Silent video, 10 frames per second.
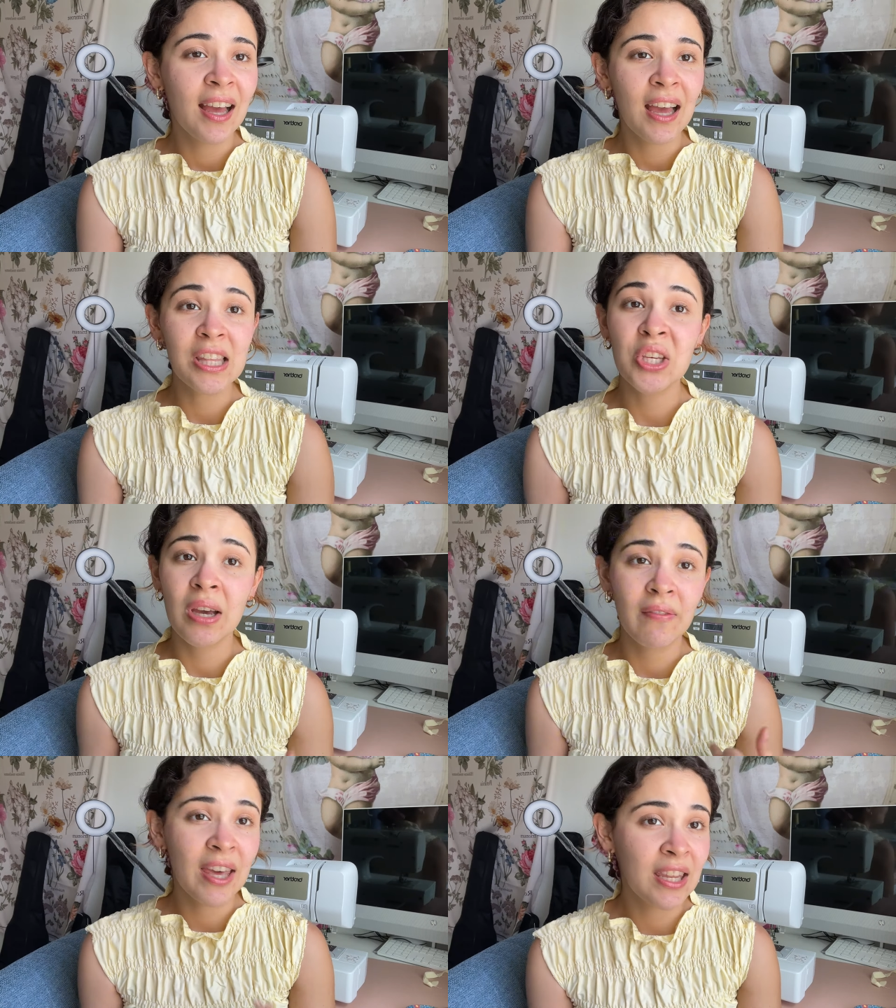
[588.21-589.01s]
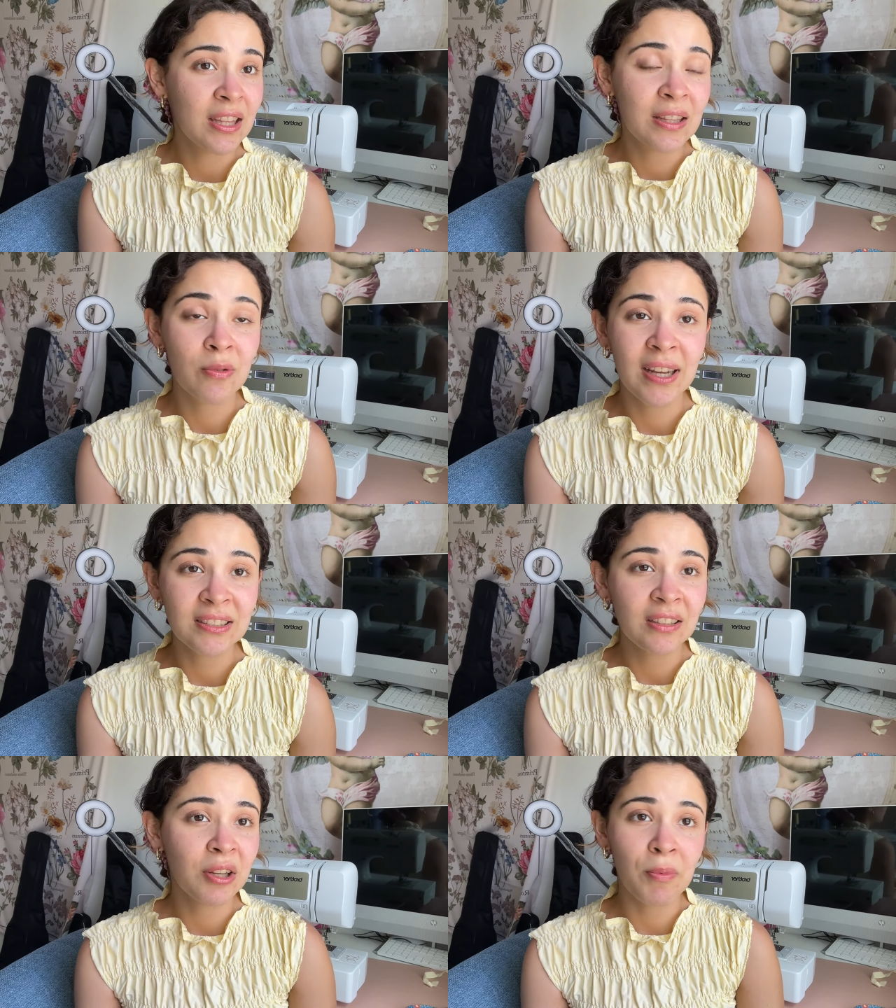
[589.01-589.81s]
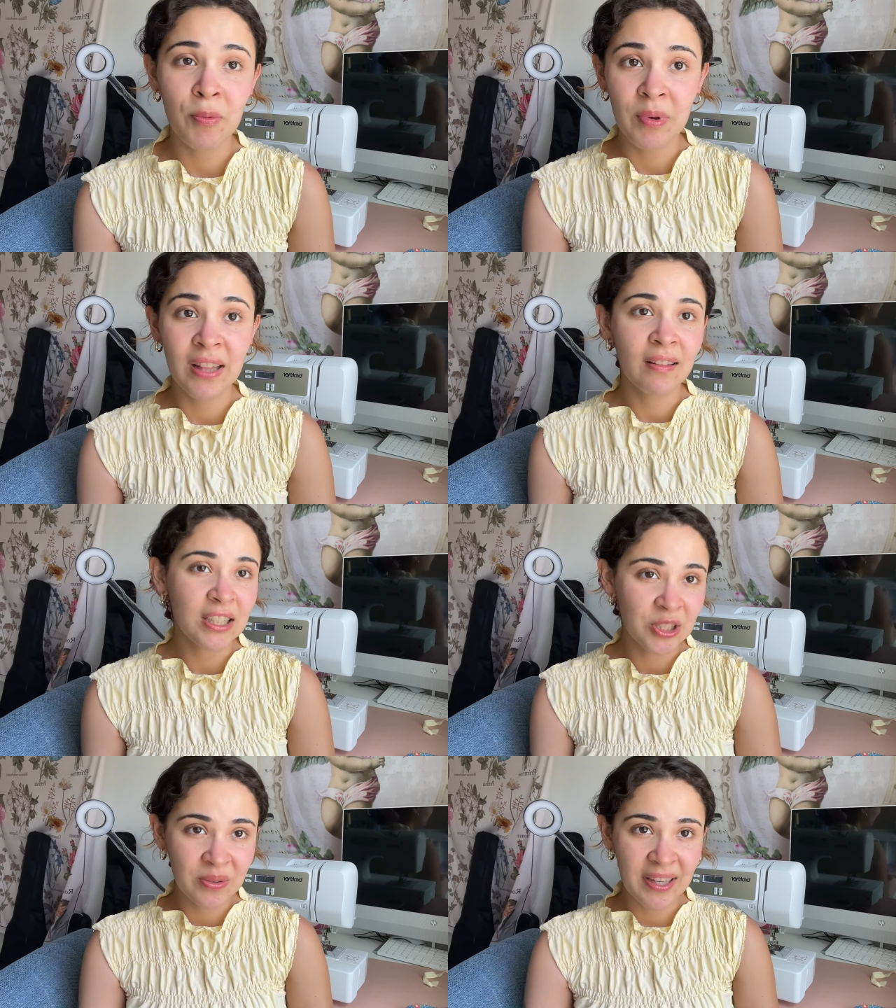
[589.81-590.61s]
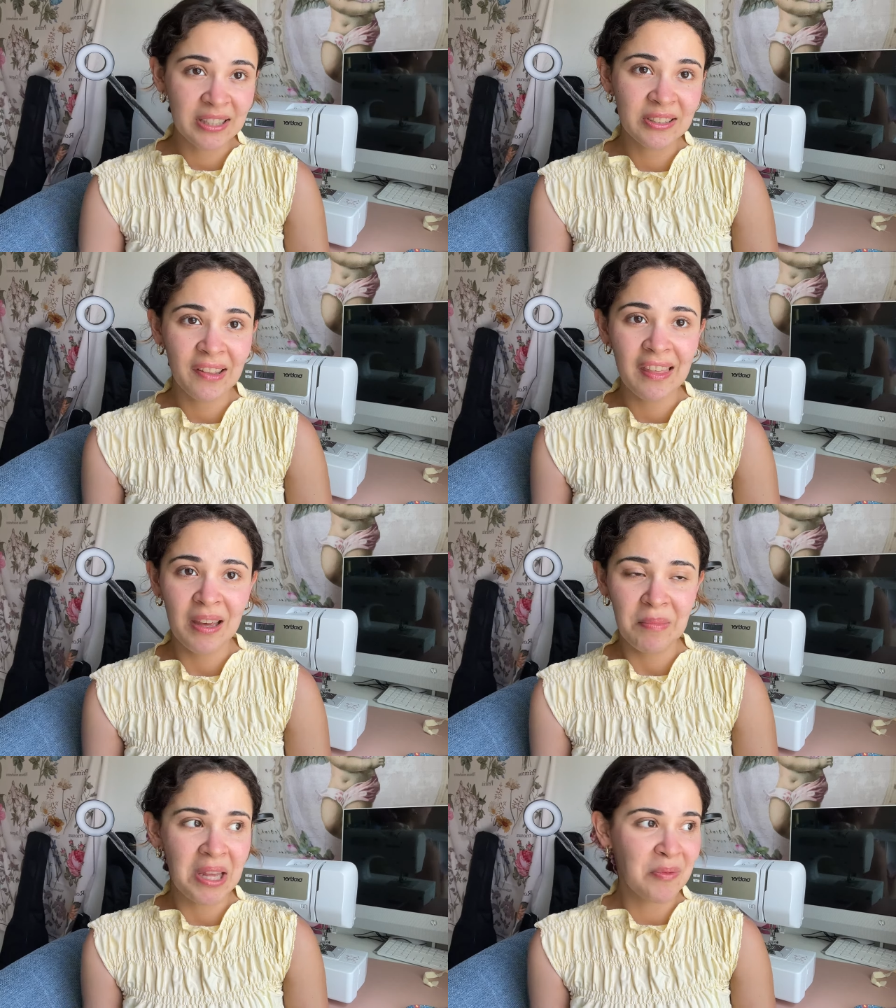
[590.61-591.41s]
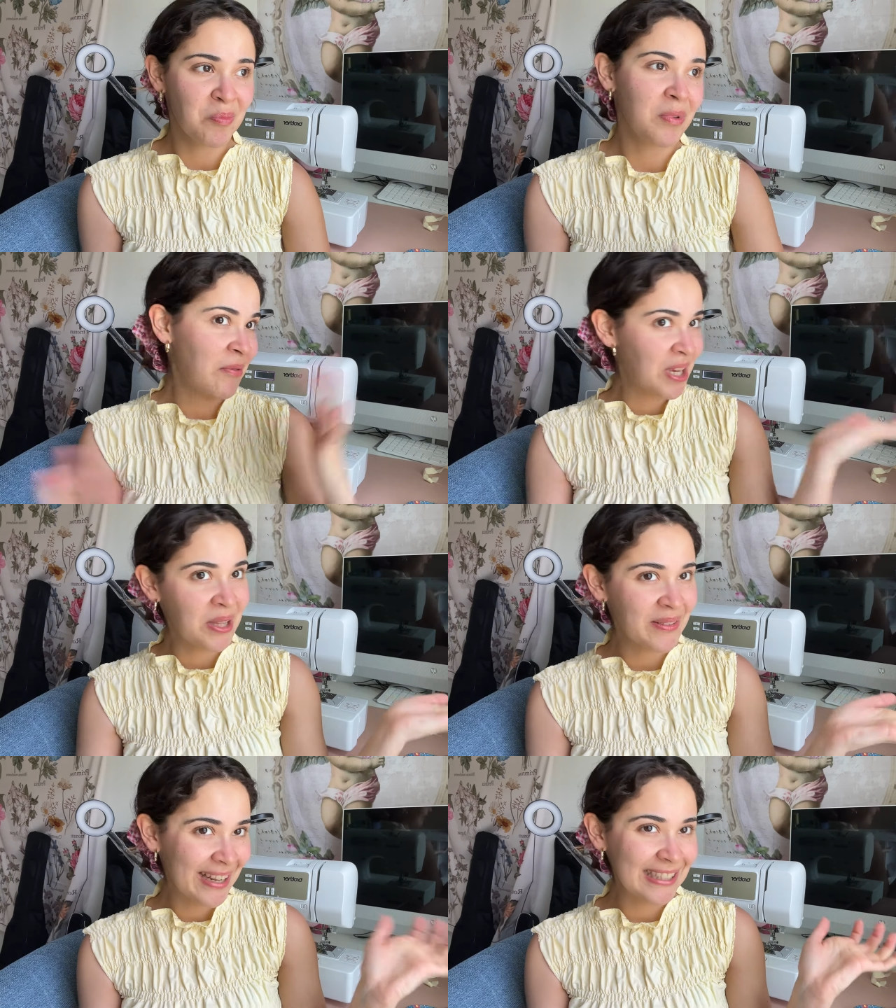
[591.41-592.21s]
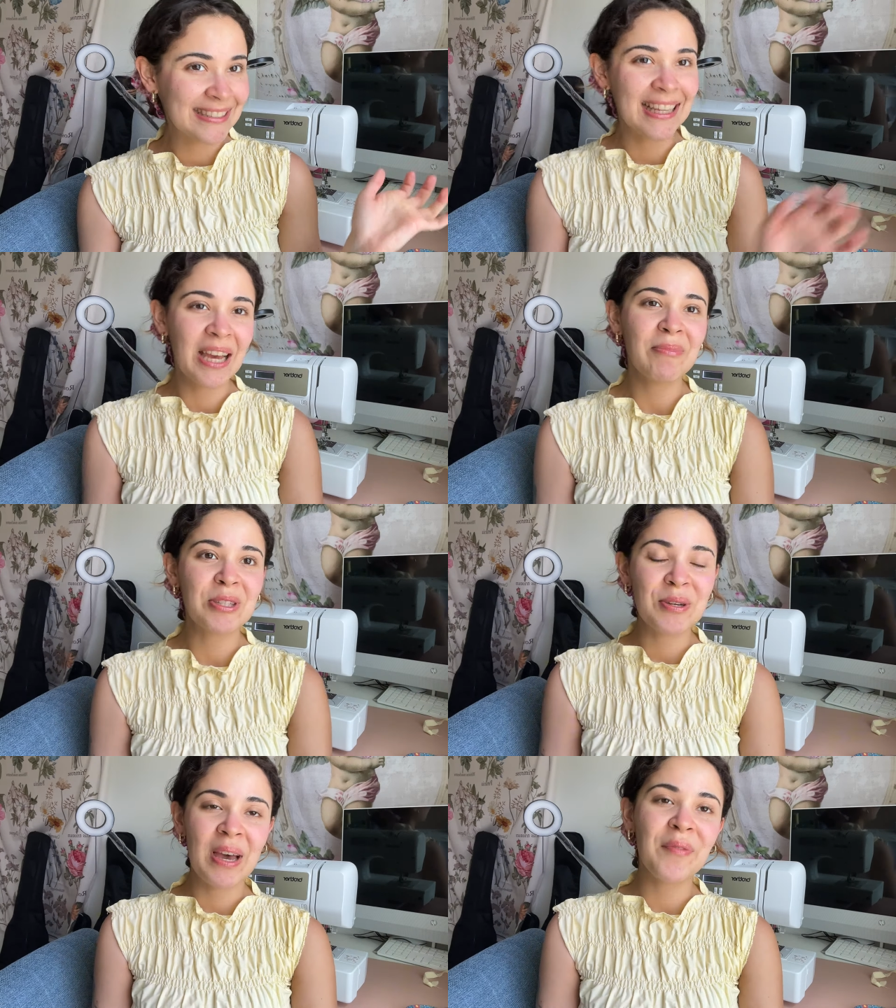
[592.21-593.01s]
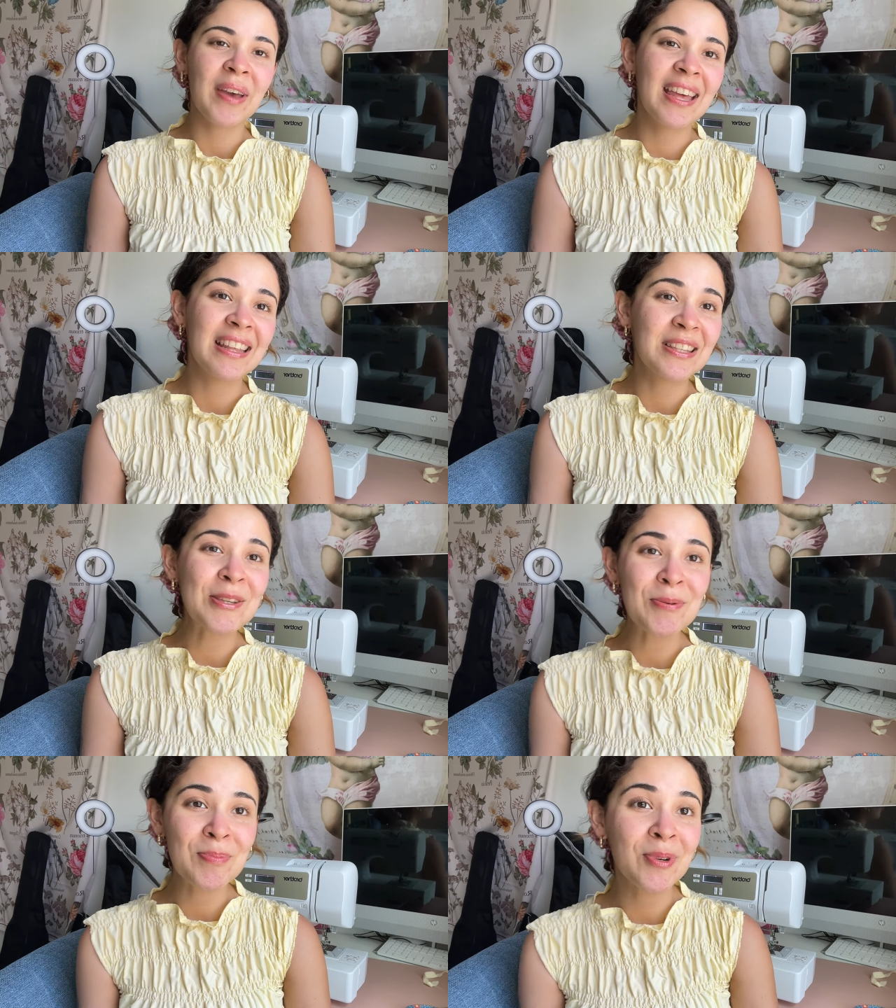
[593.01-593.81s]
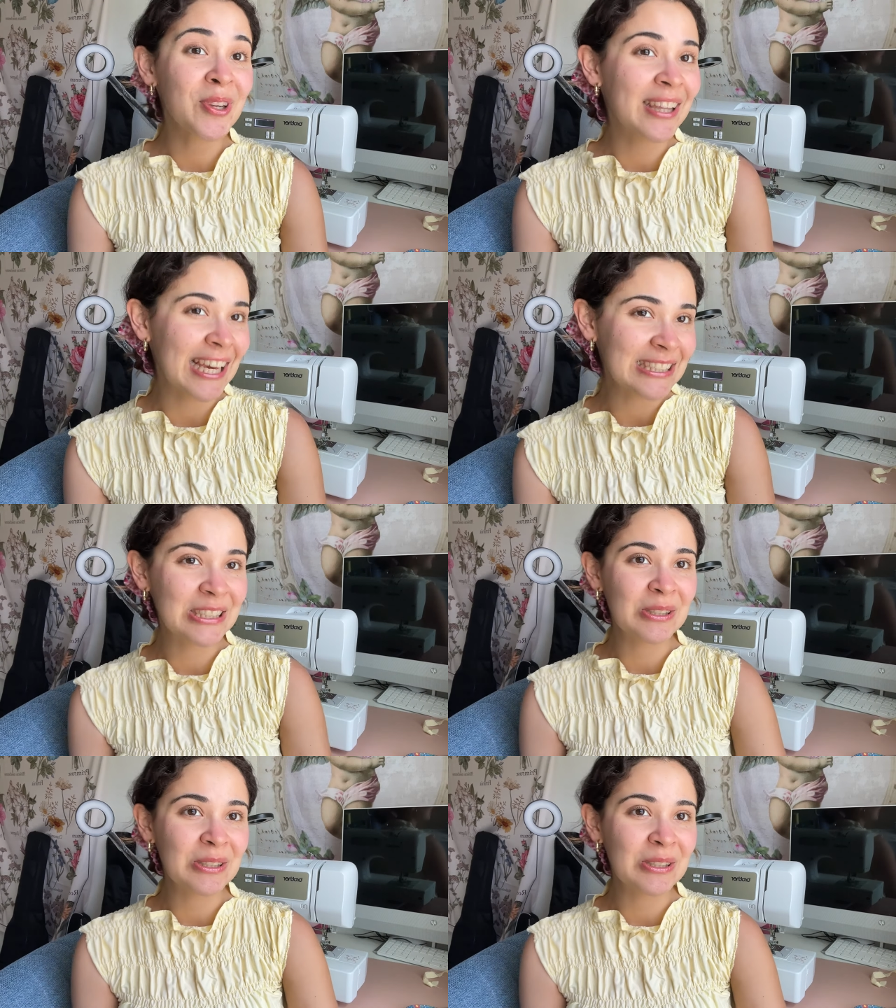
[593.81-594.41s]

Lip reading: If you have any questions, I will be glad to answer them. And what we can do next time, if you have anything would you like